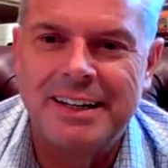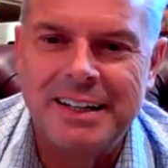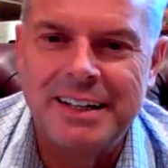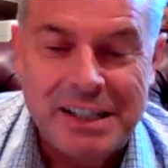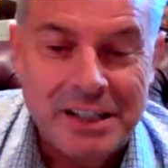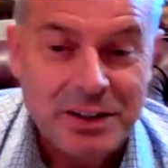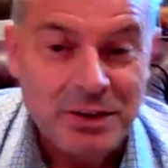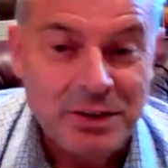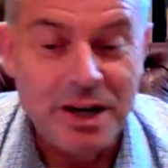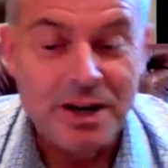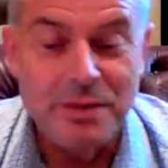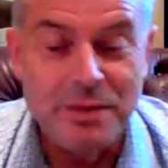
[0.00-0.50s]

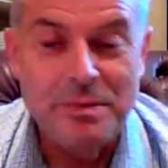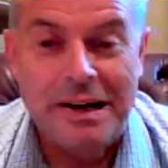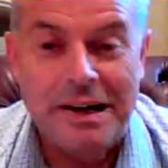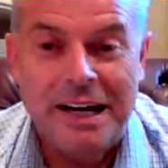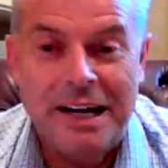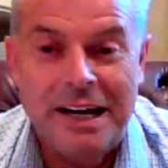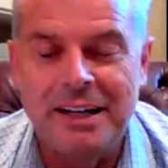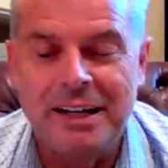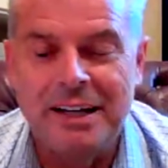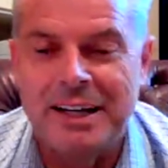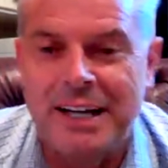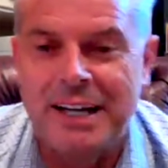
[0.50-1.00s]
Well,
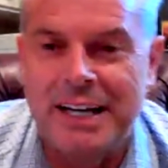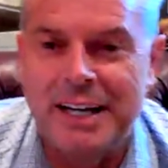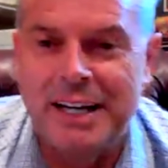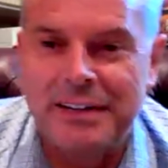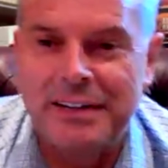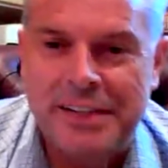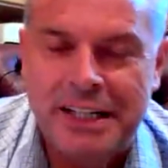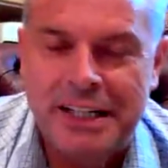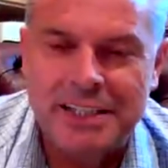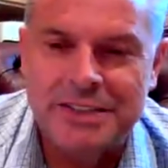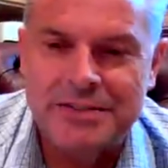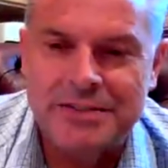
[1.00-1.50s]
Mal,
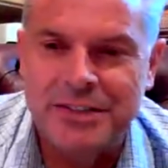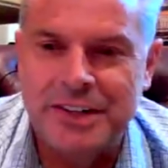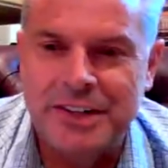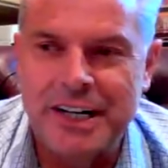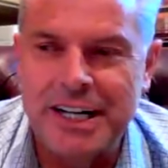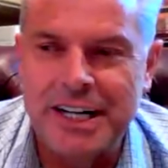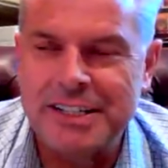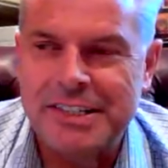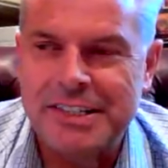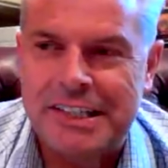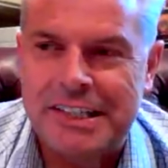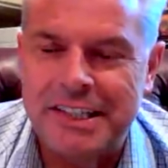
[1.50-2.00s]
thanks for
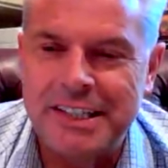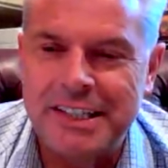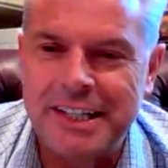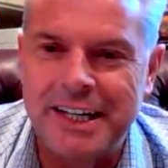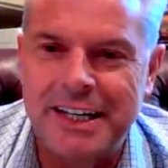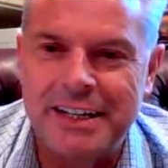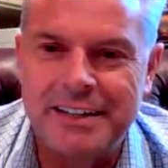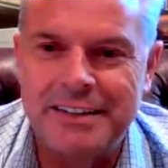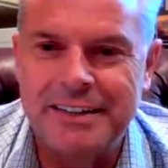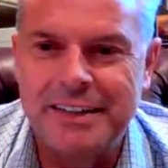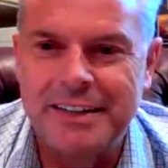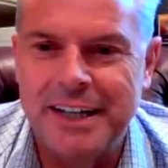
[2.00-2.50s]
asking,
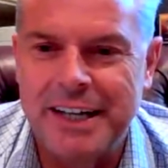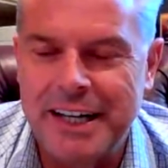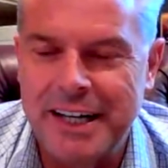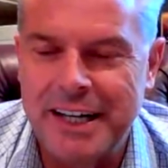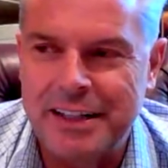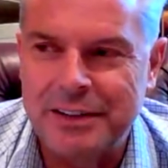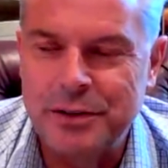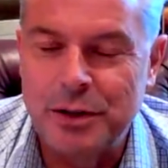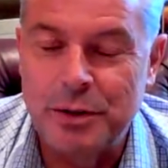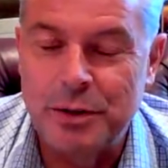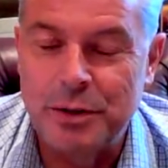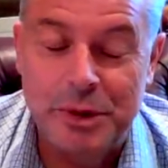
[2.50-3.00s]
and
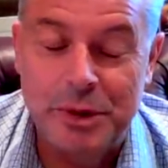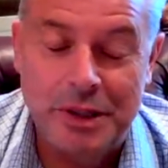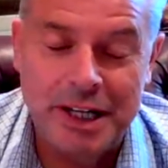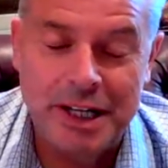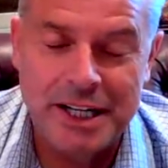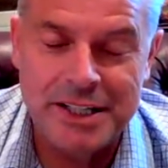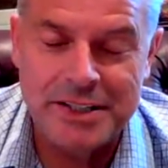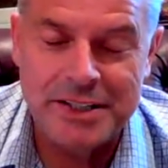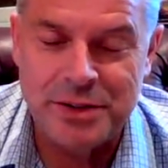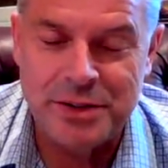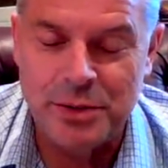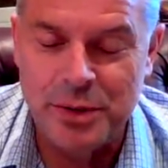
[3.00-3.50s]
hope you
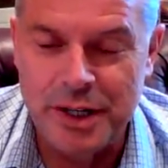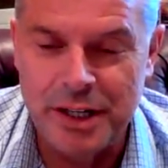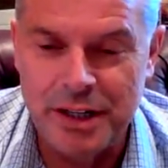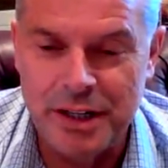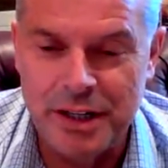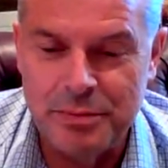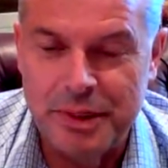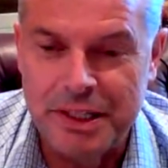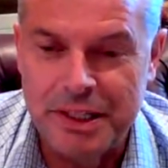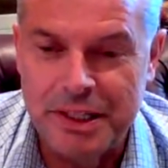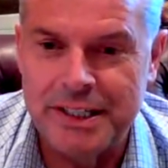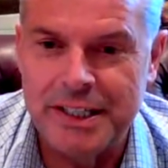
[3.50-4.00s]
guys are well.
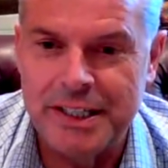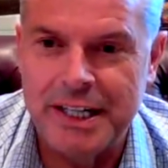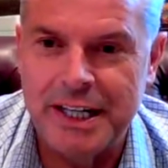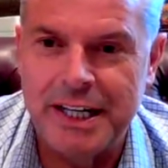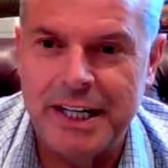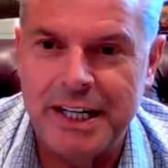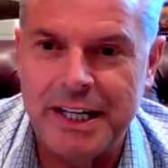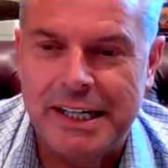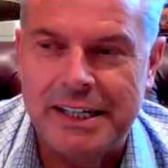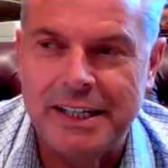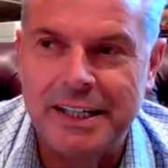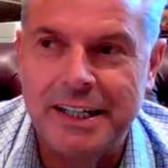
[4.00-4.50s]
But
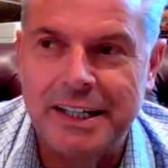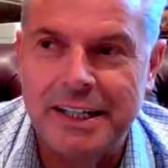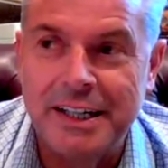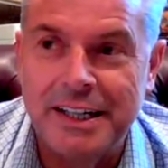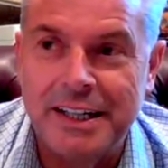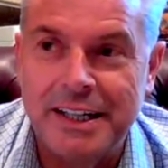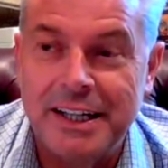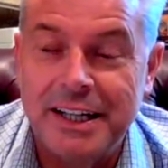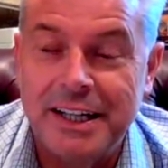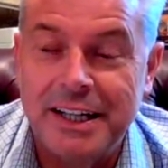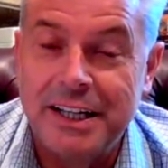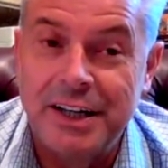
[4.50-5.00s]
you
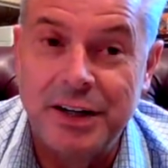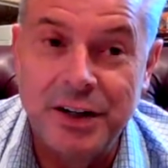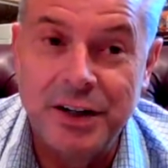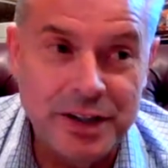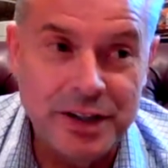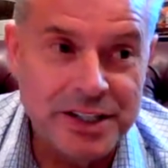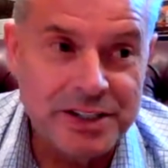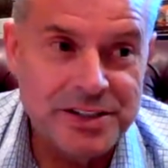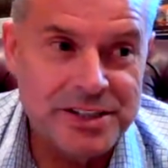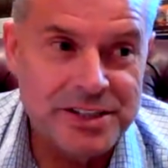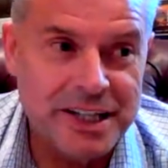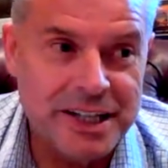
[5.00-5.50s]
know,
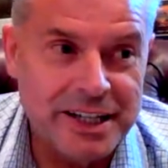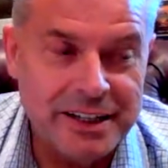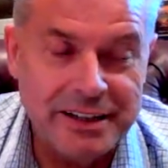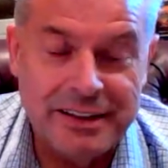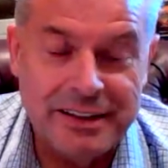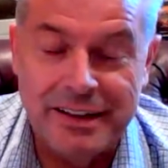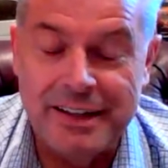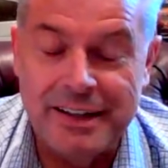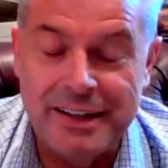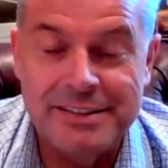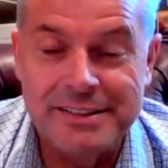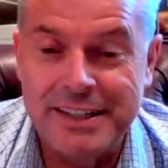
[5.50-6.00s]
it's kind
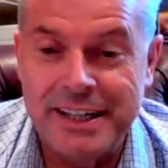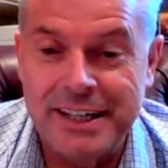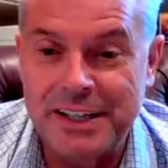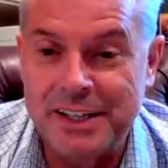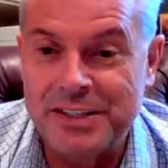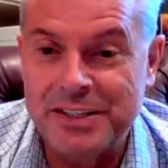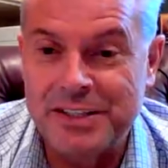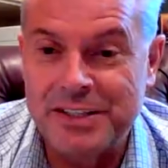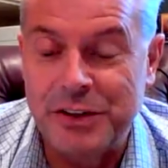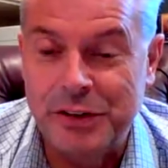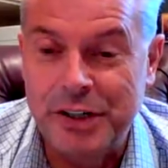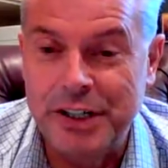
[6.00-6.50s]
of
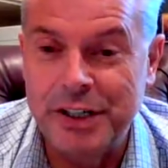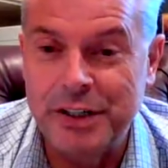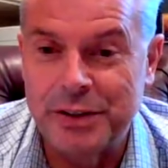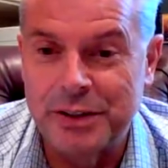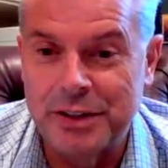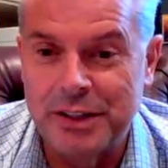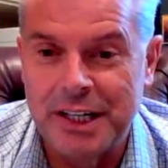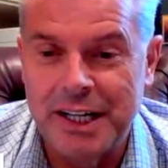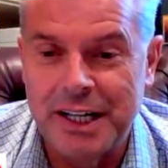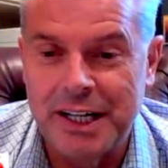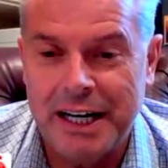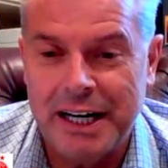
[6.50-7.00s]

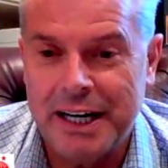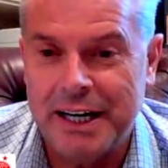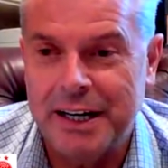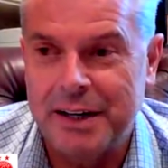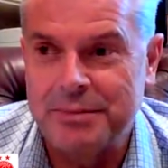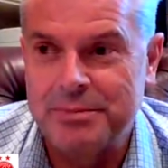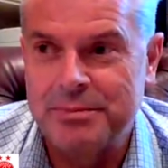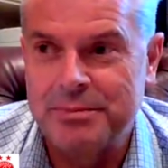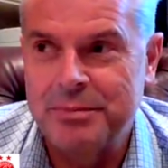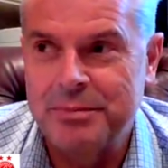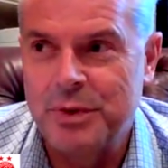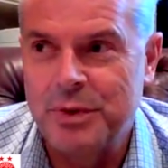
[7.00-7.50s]

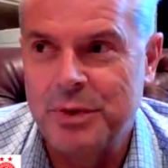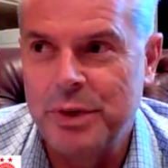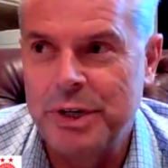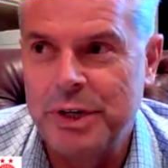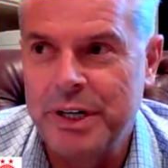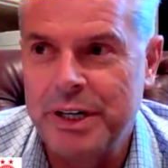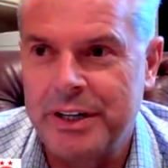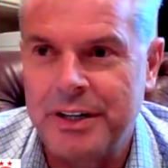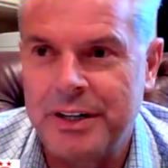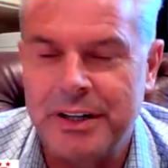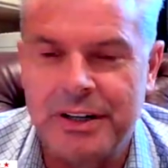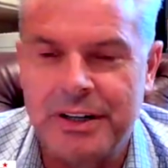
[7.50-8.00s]
surreal. We
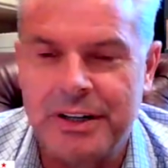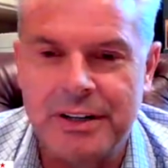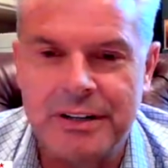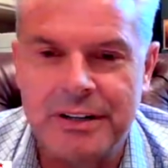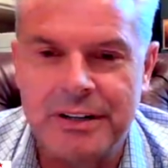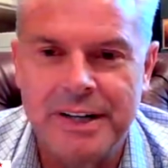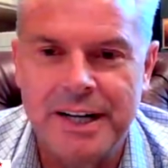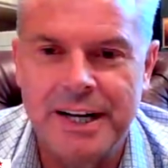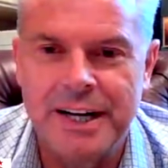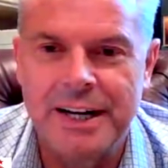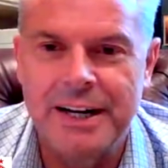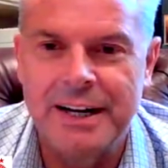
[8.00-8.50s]
are
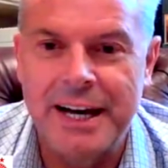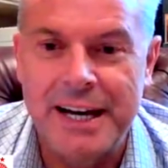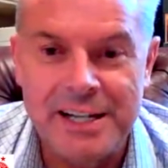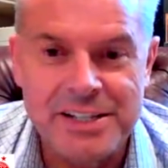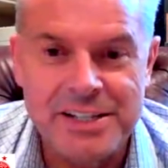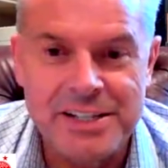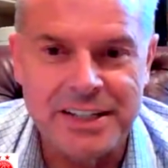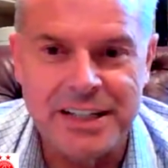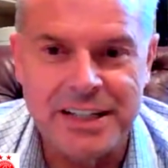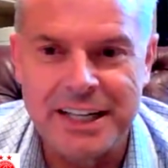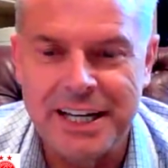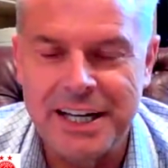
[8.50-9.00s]

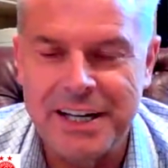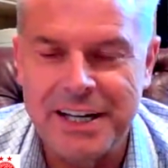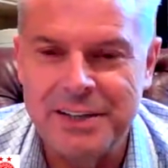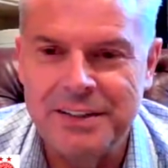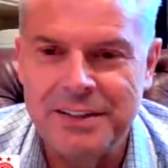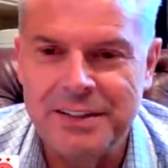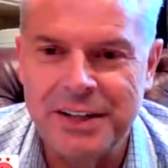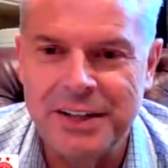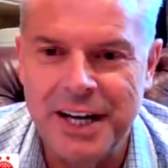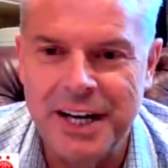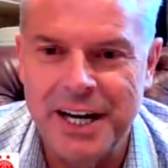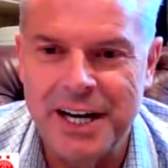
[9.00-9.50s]

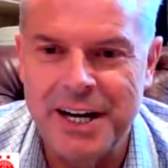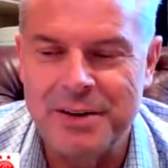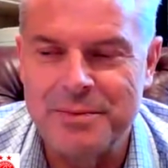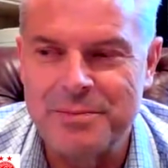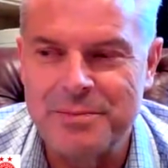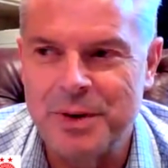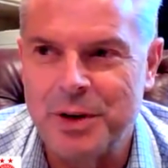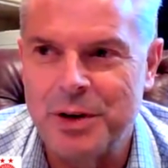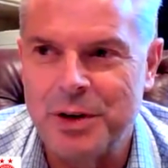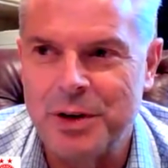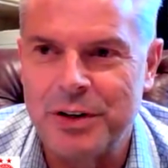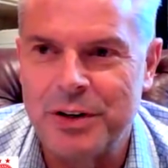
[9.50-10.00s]
isolating.
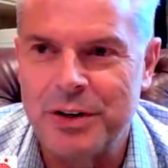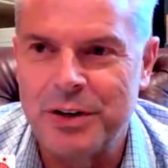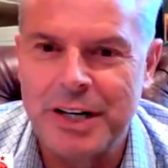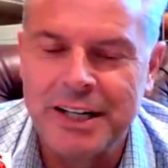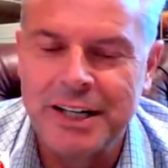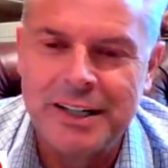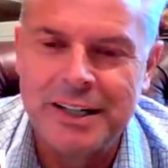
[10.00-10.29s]
Our